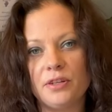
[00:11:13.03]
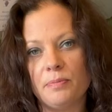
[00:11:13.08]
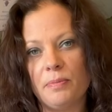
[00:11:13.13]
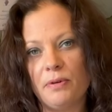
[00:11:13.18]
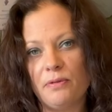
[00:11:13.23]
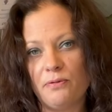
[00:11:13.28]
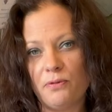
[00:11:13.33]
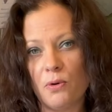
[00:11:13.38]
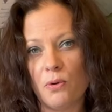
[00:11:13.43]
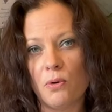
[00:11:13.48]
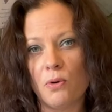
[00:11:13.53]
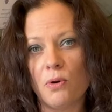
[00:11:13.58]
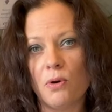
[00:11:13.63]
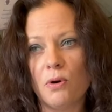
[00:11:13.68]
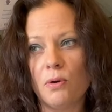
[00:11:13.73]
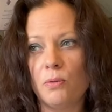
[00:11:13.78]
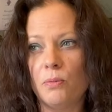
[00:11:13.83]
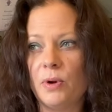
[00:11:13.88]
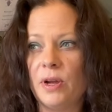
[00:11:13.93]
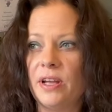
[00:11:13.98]

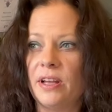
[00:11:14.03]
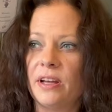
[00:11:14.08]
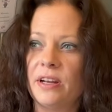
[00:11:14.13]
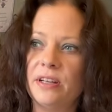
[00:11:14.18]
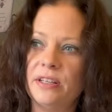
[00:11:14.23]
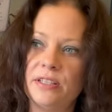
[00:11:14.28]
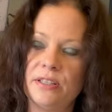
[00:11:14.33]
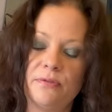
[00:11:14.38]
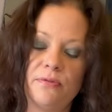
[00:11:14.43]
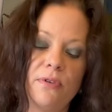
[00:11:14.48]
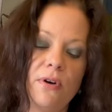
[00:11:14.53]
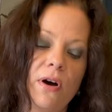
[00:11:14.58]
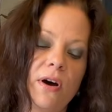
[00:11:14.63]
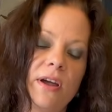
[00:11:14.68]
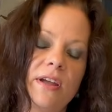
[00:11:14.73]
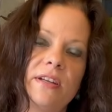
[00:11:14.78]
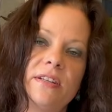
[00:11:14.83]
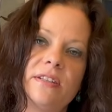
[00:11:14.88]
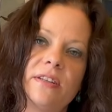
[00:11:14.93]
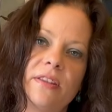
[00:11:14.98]
before, we're going to
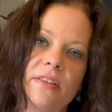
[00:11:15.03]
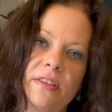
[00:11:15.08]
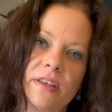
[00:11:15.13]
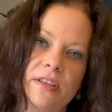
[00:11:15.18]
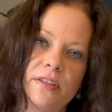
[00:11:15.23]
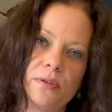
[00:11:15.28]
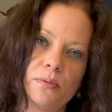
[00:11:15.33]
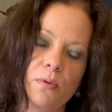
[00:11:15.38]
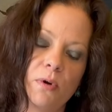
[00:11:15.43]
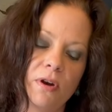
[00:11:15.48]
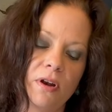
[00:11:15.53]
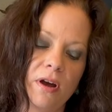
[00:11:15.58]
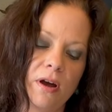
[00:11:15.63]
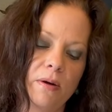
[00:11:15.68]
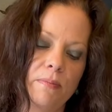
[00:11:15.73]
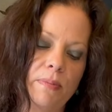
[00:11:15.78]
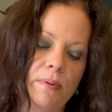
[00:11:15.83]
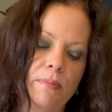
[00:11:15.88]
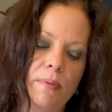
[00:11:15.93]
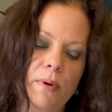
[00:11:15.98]
divide this one
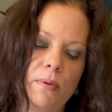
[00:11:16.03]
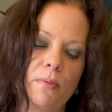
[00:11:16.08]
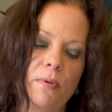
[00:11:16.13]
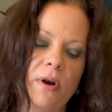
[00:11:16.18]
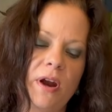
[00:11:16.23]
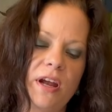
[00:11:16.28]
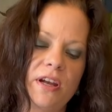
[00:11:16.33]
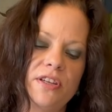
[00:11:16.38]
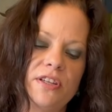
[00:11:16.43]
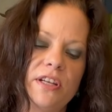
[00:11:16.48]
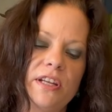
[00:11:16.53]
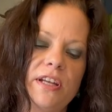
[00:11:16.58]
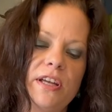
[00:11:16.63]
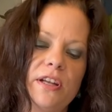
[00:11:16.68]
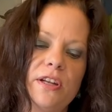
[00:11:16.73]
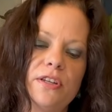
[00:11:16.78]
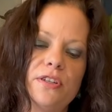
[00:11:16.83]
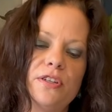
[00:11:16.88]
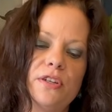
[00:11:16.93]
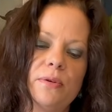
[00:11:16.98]
up, but we're actually
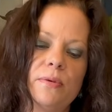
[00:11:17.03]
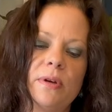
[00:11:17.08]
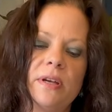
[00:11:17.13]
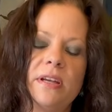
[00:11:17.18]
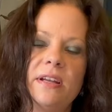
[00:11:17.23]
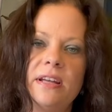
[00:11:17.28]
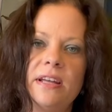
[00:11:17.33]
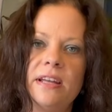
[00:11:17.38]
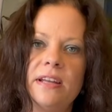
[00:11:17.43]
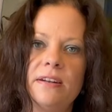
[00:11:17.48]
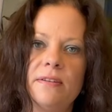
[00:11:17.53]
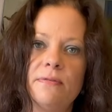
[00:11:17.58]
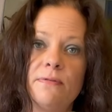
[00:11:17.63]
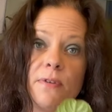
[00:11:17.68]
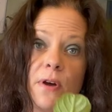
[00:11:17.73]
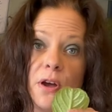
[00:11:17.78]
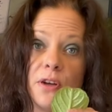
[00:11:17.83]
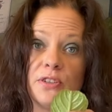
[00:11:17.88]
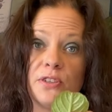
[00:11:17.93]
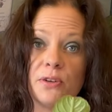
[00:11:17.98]
going to do it in
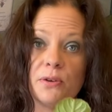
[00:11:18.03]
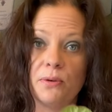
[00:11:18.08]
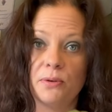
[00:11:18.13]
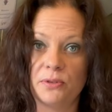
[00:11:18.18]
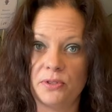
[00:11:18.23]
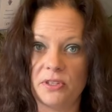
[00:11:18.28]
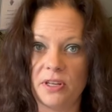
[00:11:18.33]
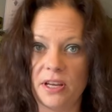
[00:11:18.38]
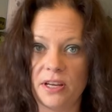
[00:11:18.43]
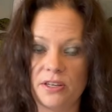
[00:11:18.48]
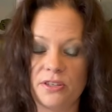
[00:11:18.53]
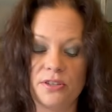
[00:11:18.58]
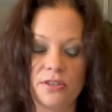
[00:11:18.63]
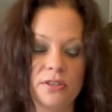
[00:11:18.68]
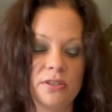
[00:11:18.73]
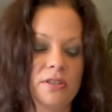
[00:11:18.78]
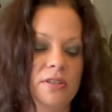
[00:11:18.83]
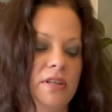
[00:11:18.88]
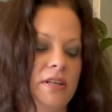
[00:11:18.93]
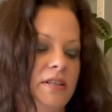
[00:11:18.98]
vertical
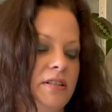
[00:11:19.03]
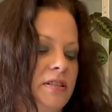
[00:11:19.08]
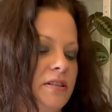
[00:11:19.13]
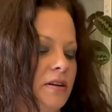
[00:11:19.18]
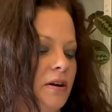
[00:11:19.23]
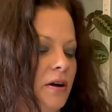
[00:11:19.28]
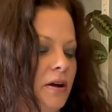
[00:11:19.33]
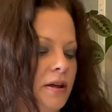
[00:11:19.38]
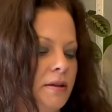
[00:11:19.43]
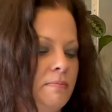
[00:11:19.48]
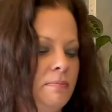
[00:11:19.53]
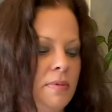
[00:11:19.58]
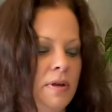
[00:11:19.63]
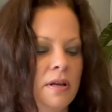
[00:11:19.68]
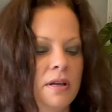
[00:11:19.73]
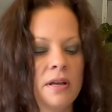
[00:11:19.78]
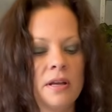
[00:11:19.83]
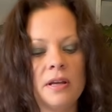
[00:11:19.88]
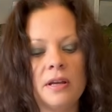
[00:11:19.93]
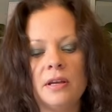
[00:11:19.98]
sections this time.
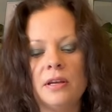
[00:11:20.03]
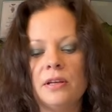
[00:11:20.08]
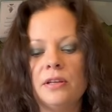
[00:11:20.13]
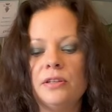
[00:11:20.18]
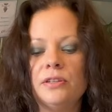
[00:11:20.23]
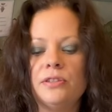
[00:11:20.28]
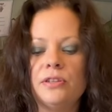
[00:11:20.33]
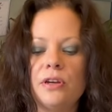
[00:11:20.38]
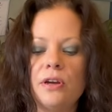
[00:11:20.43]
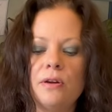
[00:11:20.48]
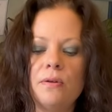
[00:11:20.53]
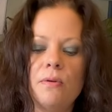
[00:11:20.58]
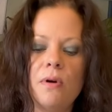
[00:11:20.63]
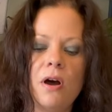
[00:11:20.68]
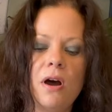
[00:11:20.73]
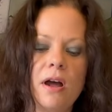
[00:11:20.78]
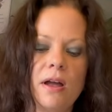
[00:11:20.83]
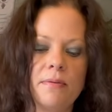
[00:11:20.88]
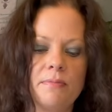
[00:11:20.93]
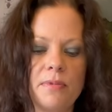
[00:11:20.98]
So
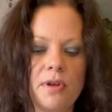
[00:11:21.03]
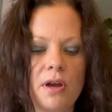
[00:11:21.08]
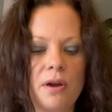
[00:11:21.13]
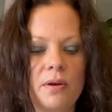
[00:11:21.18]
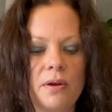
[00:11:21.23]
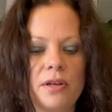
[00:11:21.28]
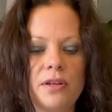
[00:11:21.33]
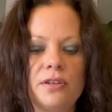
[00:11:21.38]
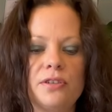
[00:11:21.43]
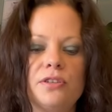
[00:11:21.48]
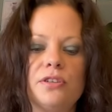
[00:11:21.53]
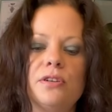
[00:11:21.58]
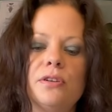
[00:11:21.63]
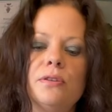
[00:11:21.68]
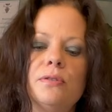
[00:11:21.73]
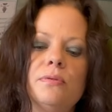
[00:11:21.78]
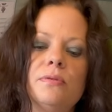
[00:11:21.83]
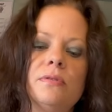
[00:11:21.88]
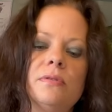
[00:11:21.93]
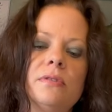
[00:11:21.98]
I'm going
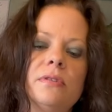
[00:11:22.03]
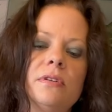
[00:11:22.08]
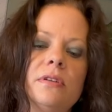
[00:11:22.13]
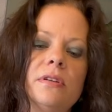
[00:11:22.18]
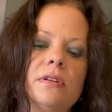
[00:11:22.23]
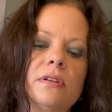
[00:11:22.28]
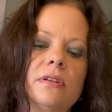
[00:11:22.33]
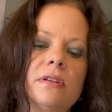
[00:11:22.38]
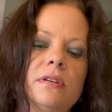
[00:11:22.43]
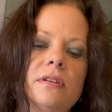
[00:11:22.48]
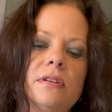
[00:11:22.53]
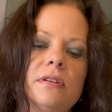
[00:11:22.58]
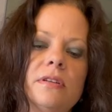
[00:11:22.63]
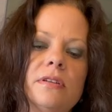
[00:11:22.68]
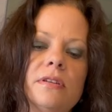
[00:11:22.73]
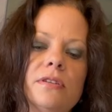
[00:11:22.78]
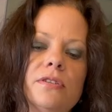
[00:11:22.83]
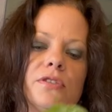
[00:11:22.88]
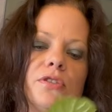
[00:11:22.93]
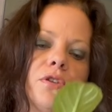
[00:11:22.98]
to
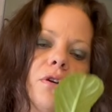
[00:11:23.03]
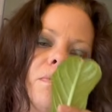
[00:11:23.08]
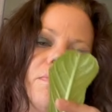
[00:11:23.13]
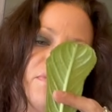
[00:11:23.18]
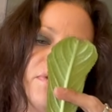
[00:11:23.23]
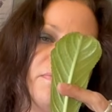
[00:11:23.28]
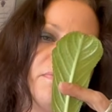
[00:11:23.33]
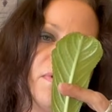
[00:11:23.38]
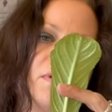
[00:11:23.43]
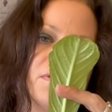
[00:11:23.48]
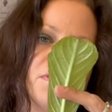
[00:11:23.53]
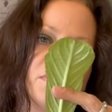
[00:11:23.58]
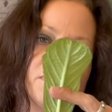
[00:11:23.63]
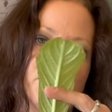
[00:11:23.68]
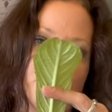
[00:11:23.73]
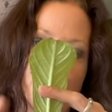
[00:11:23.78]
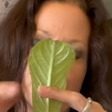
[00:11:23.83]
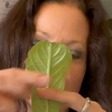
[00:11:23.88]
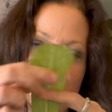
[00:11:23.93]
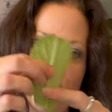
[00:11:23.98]
chop the
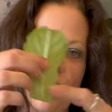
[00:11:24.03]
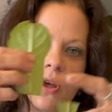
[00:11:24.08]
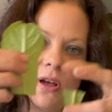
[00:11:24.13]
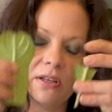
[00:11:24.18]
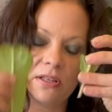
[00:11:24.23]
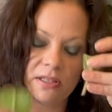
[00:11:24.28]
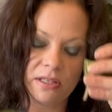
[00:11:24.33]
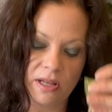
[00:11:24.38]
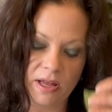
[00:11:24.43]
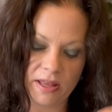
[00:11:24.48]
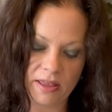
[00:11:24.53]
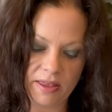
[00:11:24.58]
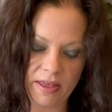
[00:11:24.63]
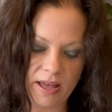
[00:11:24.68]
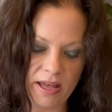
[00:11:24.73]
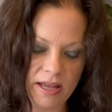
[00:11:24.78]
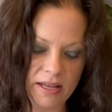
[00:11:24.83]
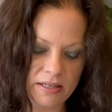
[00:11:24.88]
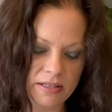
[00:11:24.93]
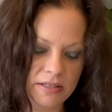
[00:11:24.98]
bottom off first like
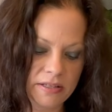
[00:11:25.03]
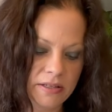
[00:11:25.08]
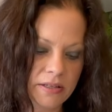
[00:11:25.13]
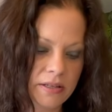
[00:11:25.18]
that.